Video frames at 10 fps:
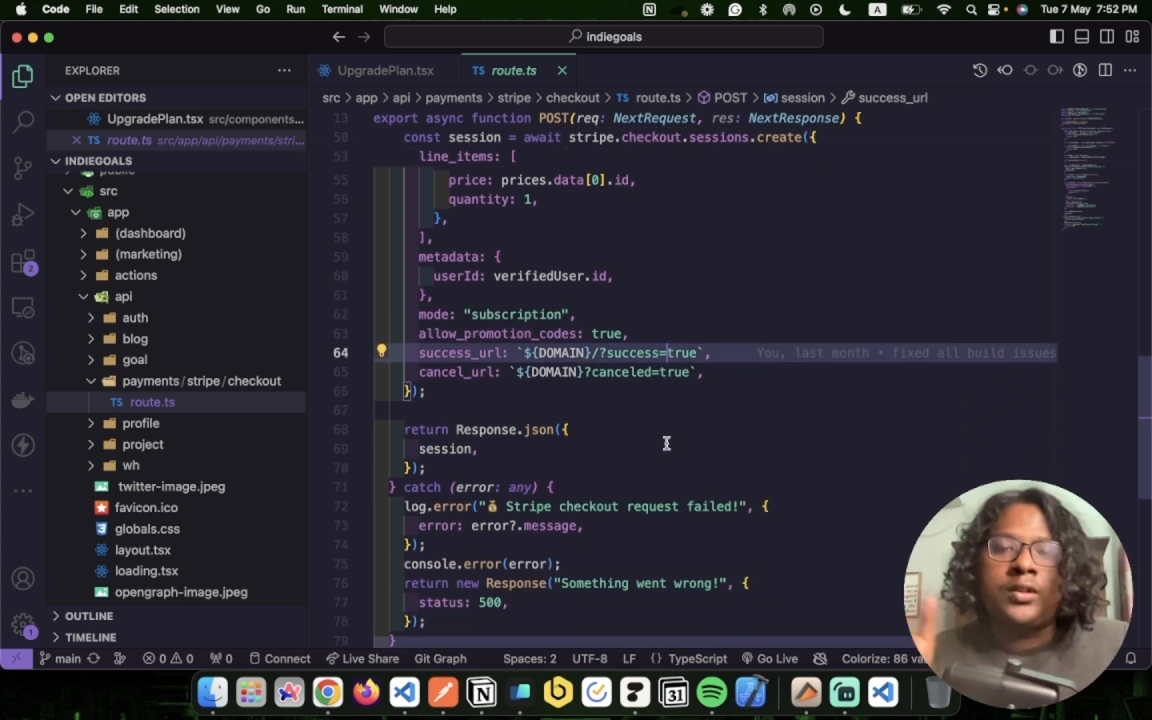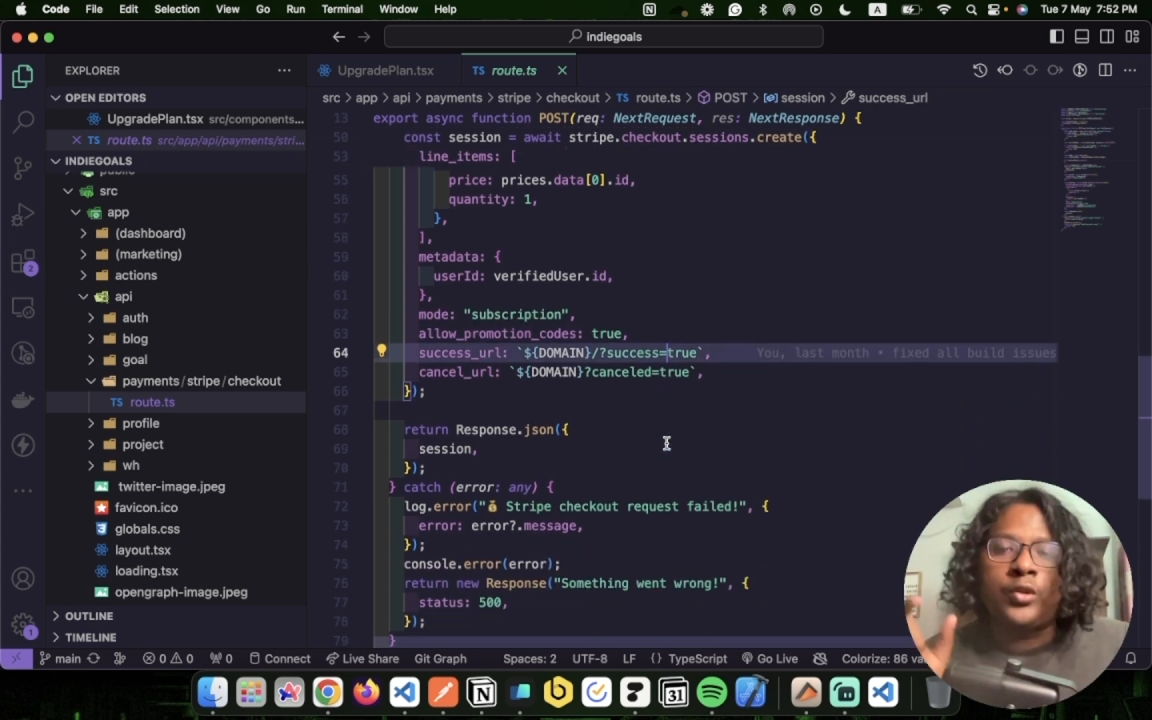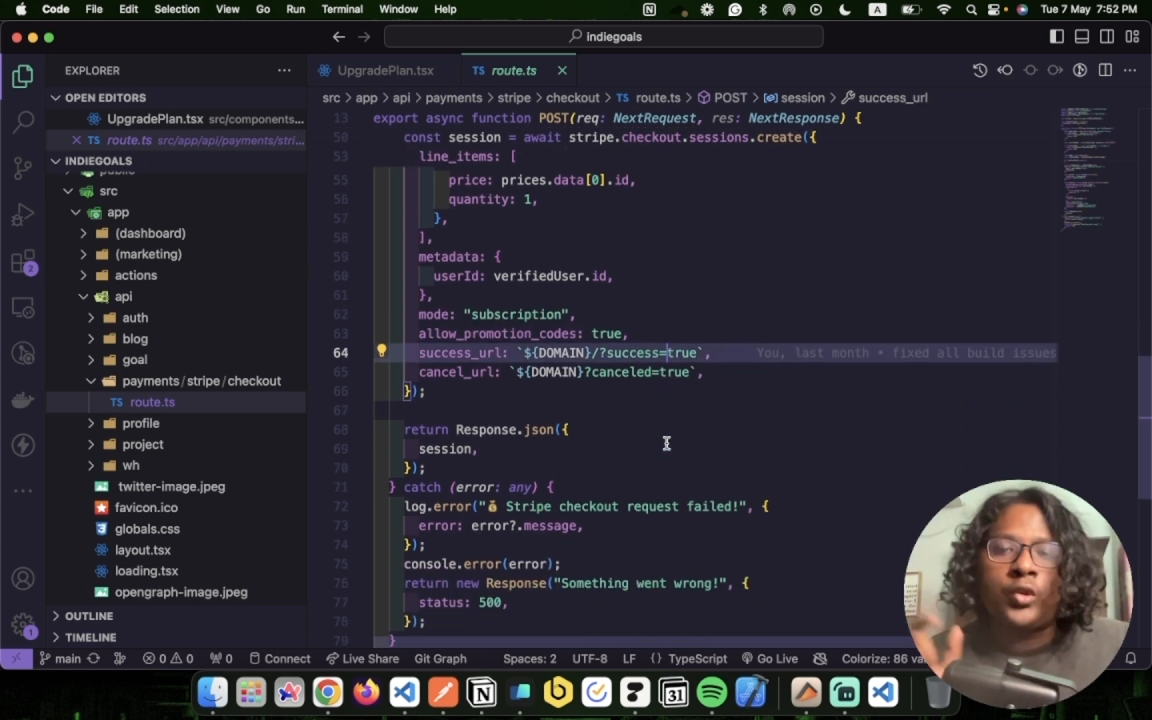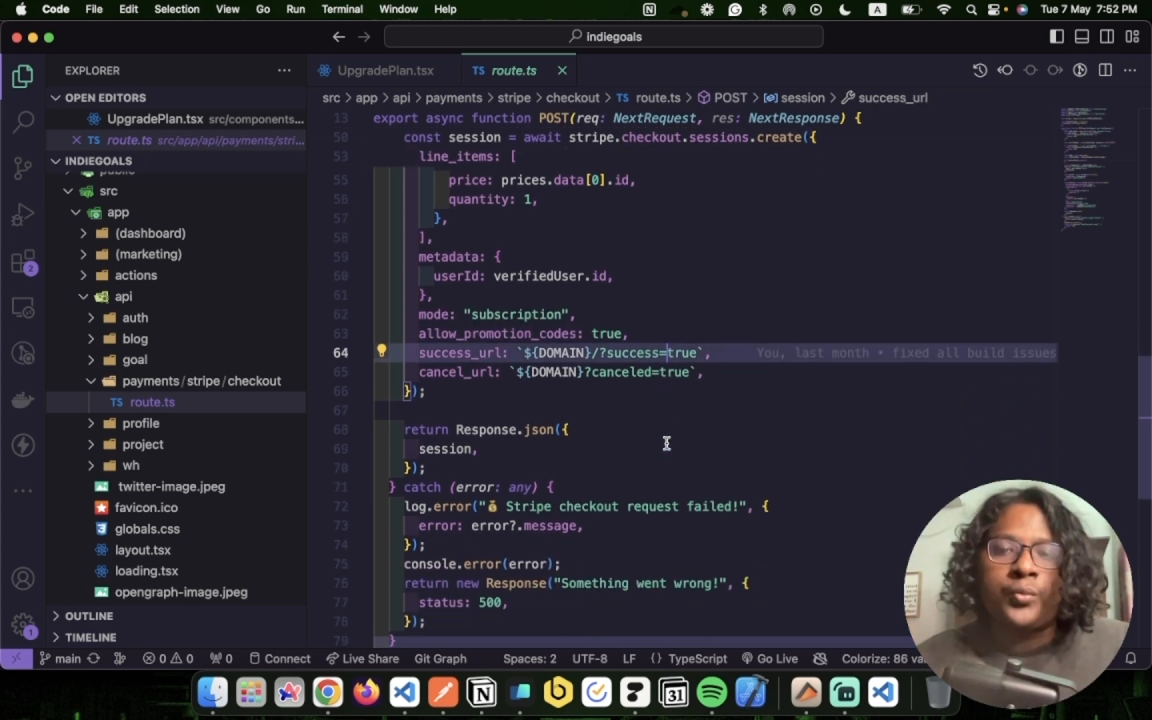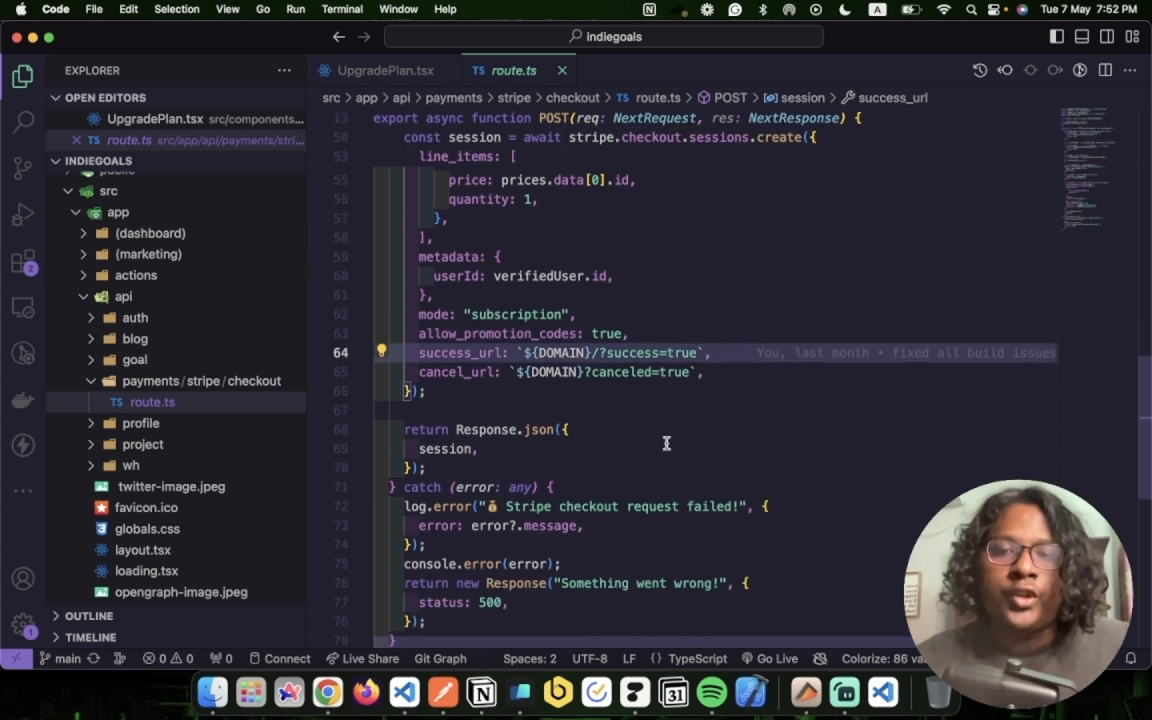
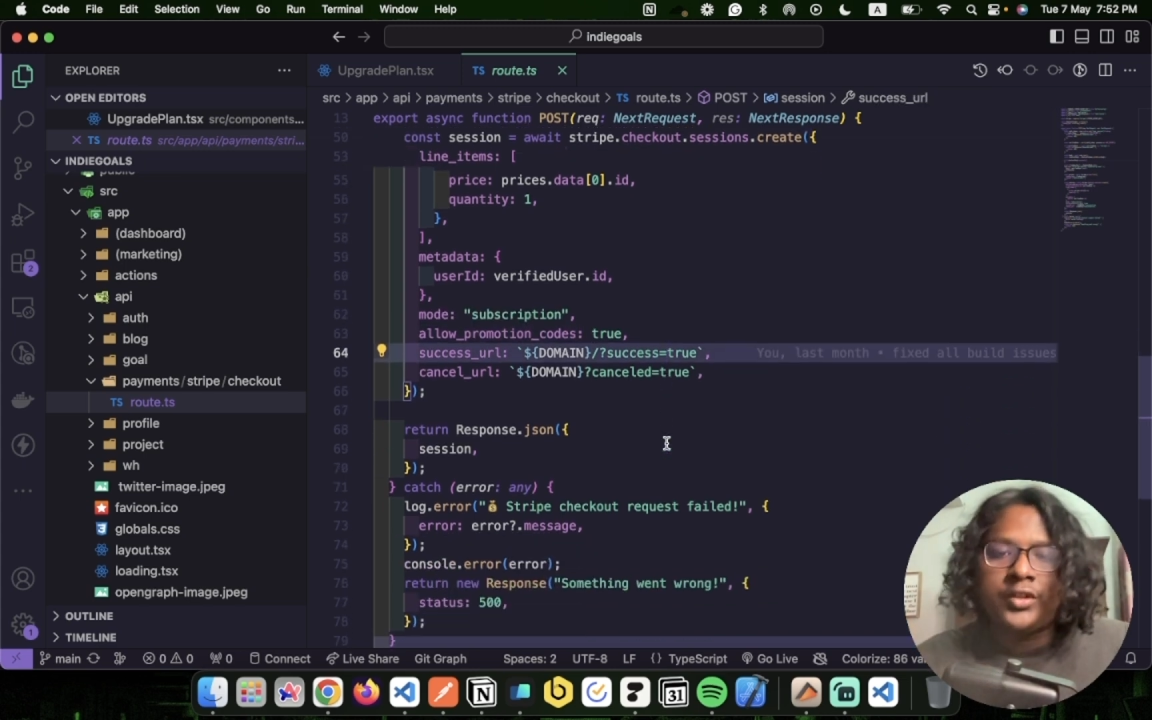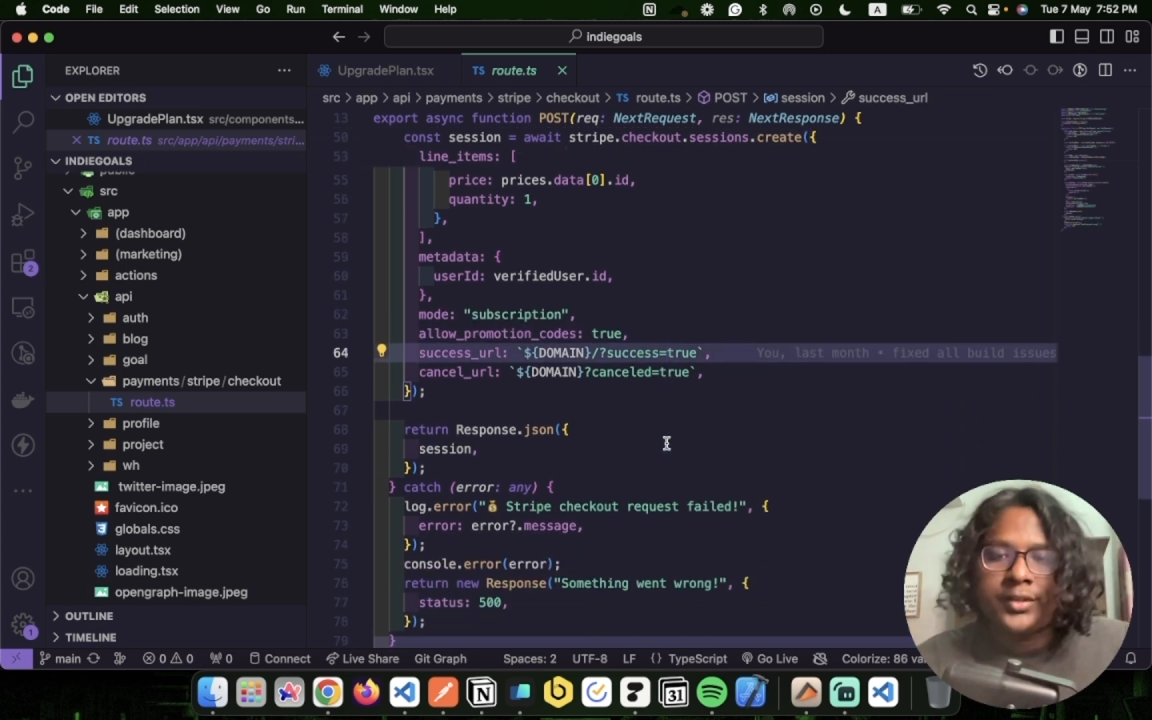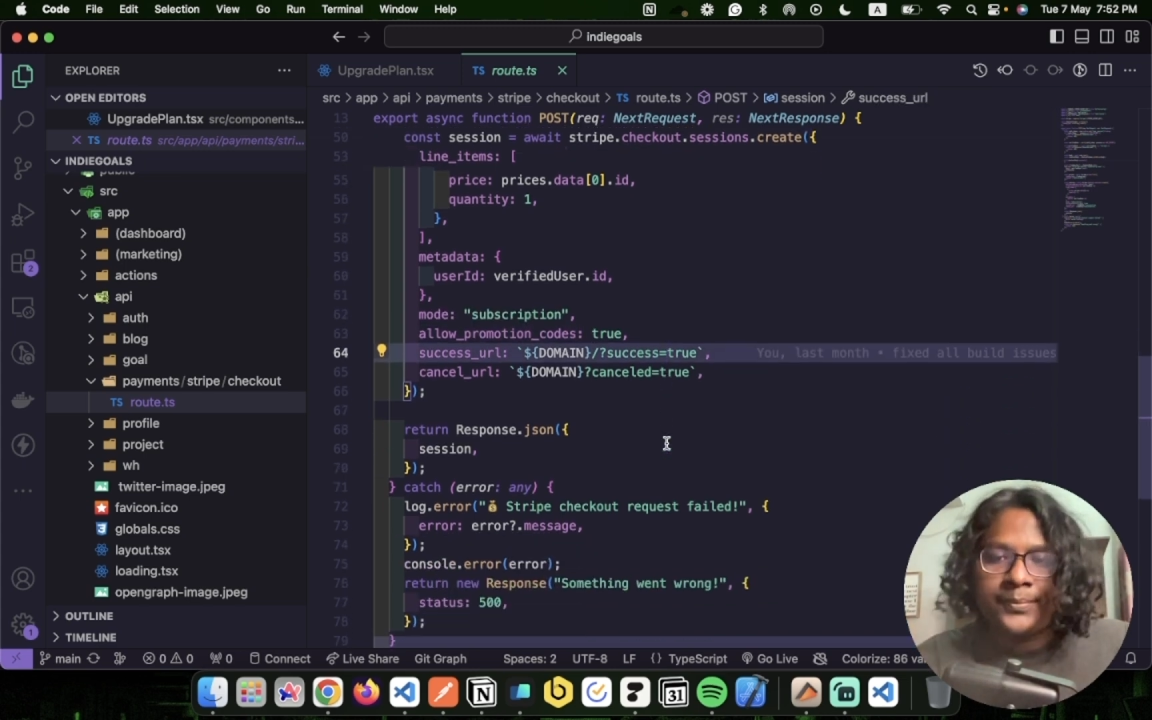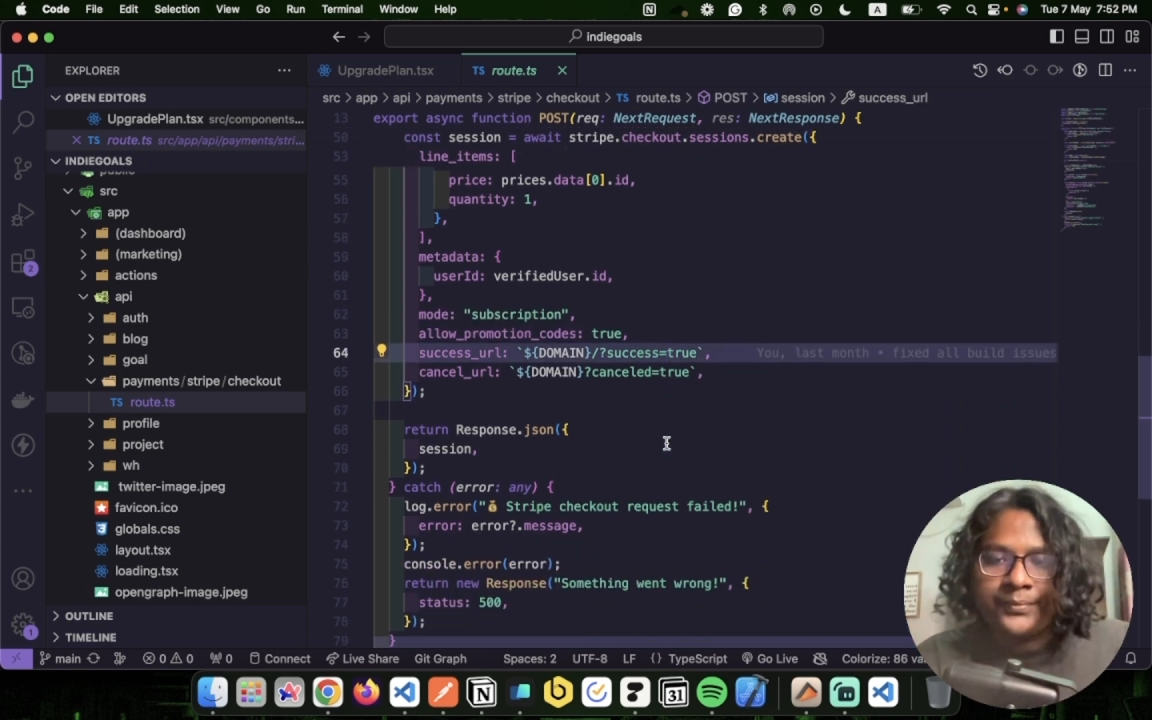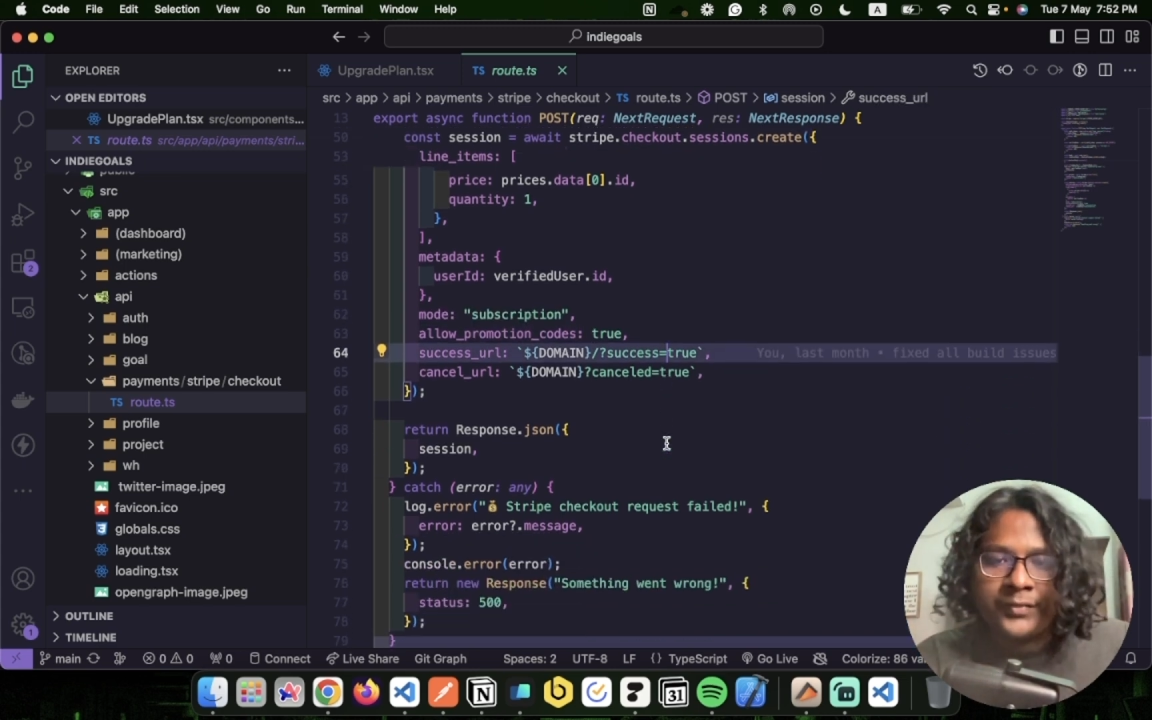coupons.